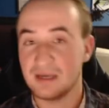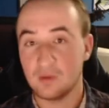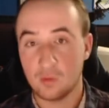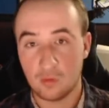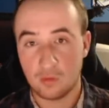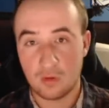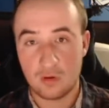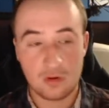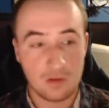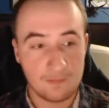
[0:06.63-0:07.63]
Aura
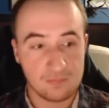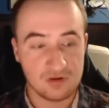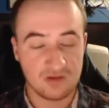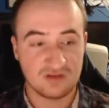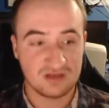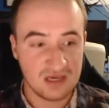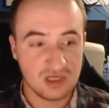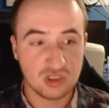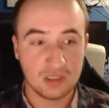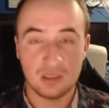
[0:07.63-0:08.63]

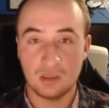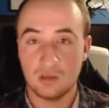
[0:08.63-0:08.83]
presentation